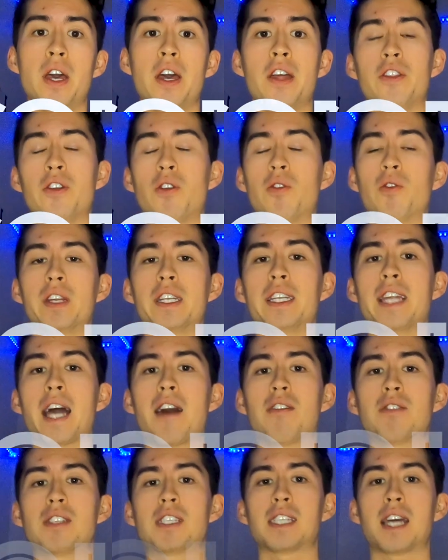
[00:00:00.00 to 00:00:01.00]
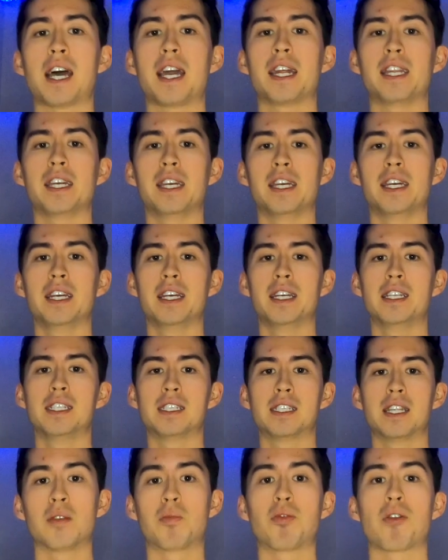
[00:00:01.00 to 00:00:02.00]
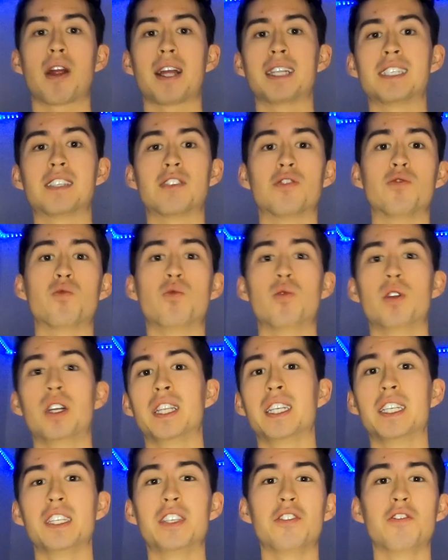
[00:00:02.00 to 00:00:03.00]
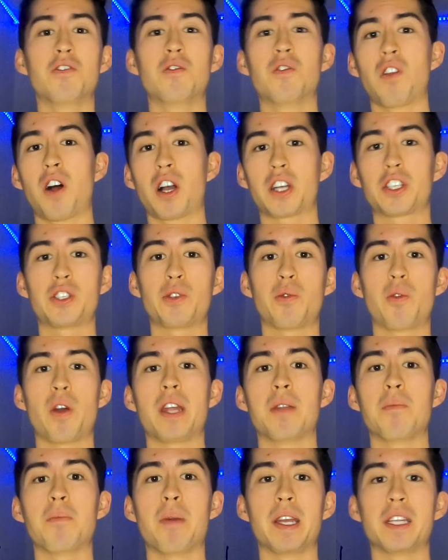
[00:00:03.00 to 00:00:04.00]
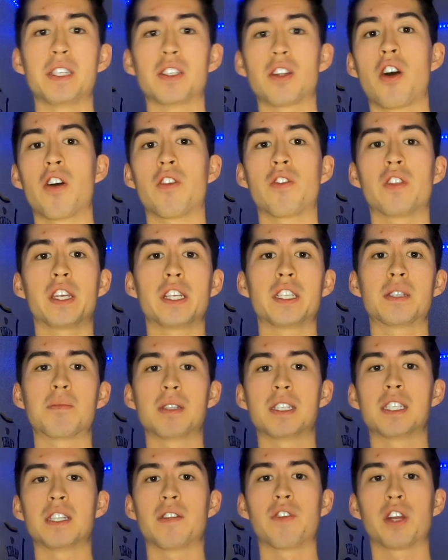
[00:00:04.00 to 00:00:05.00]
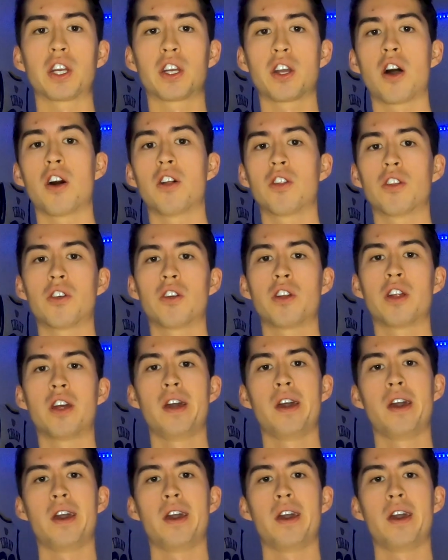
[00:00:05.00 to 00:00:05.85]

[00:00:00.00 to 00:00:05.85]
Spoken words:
The only downside is the prices really do fluctuate based on the specific color,